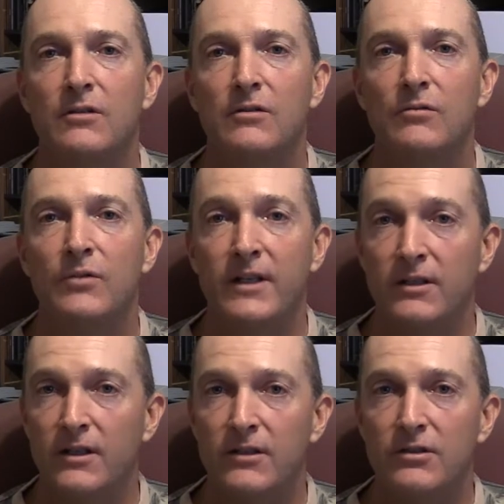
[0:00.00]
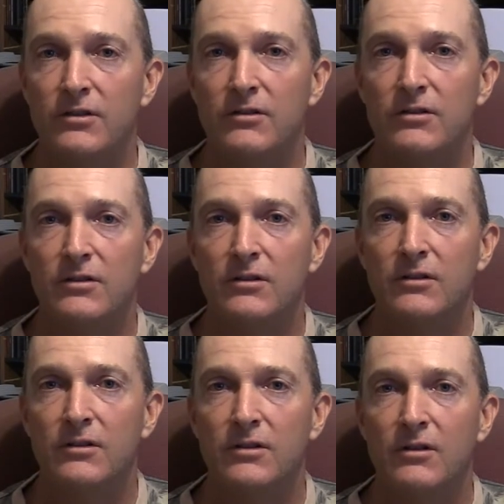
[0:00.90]
regulations
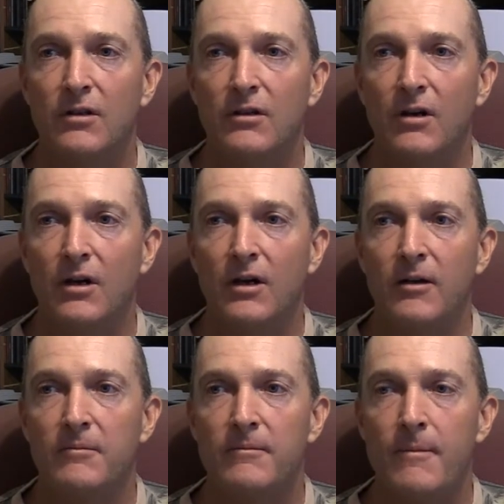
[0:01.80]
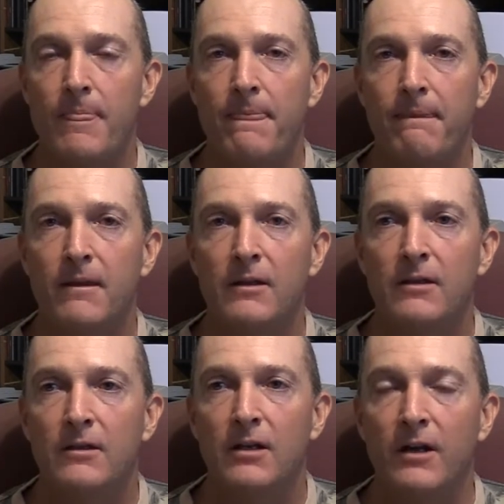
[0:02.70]
on
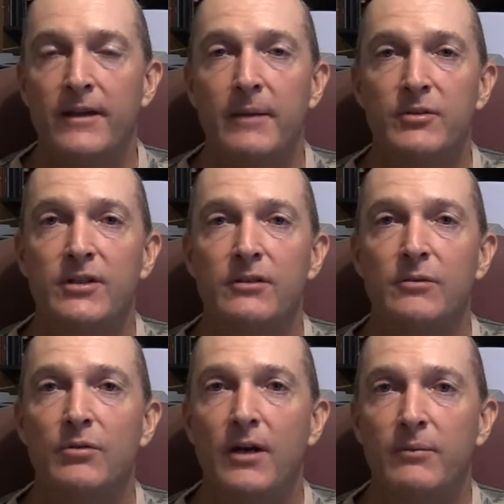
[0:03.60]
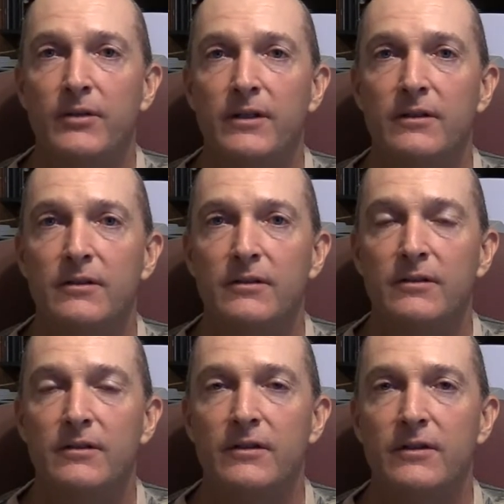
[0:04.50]
that particular property,
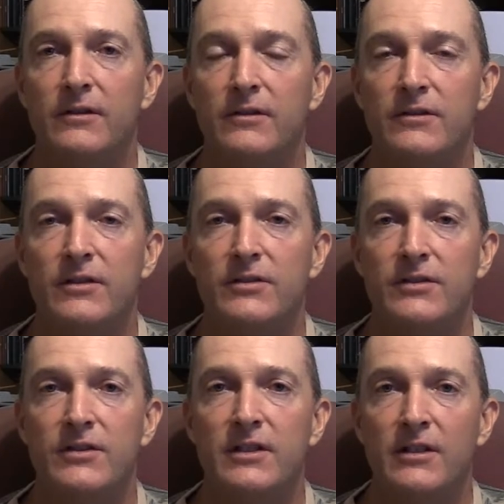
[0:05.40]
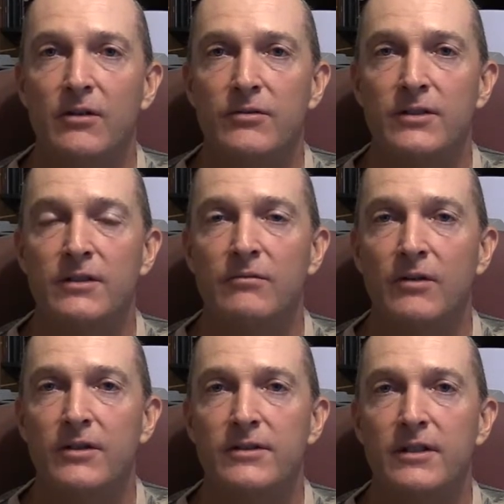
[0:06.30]
since the city owns it and
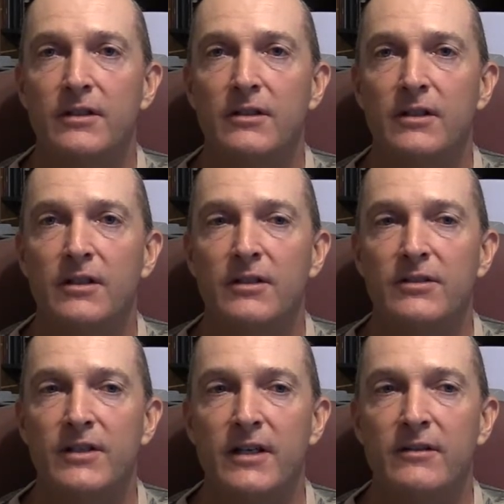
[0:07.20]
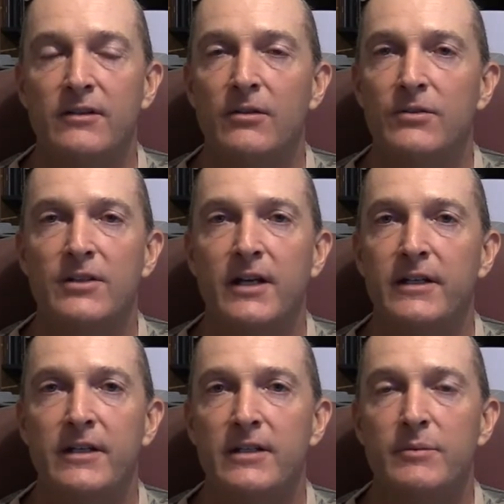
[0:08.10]
runs it, say that no
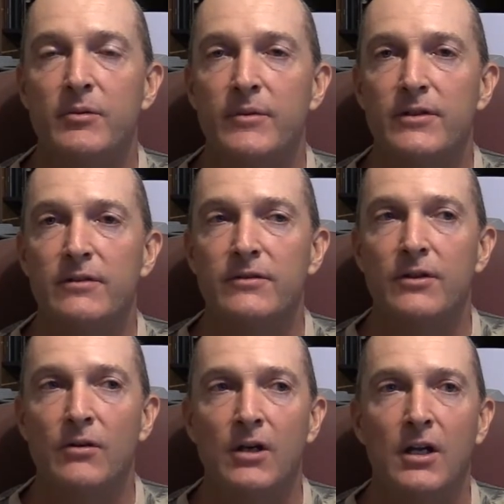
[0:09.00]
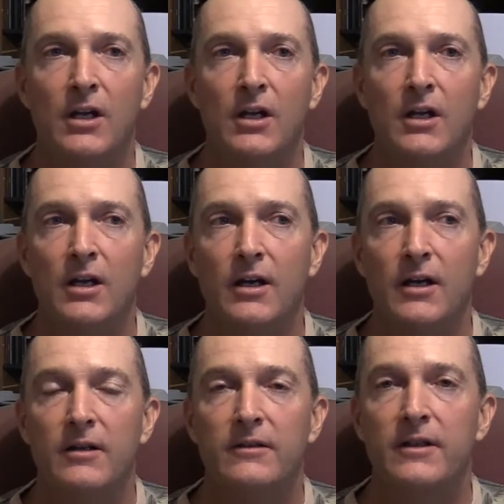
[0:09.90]
signing is permissive. So
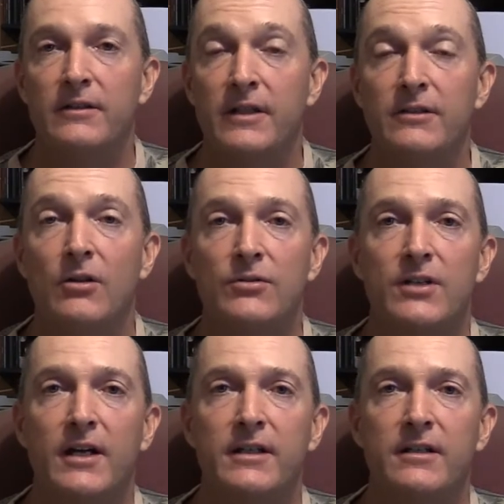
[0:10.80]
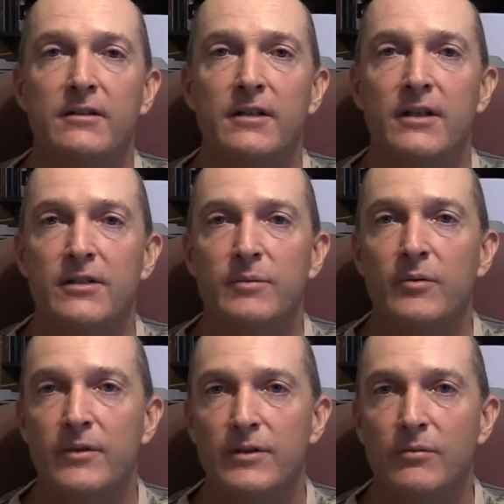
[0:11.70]
that no signing is
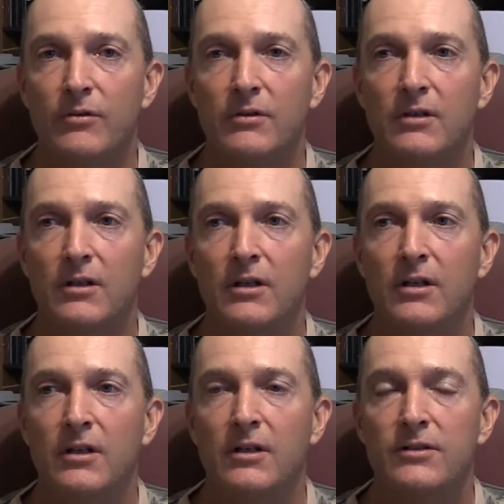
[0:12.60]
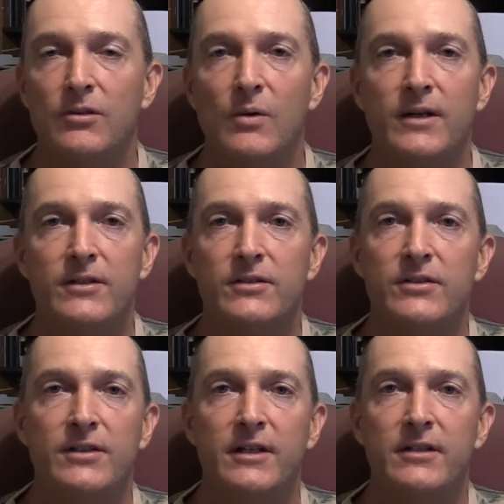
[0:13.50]
permissible. So I just
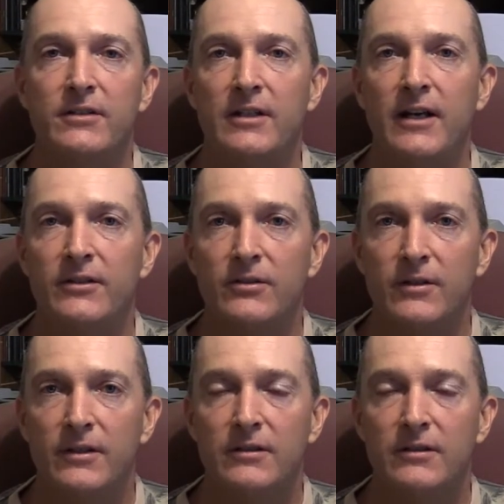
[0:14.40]
decided to not do it.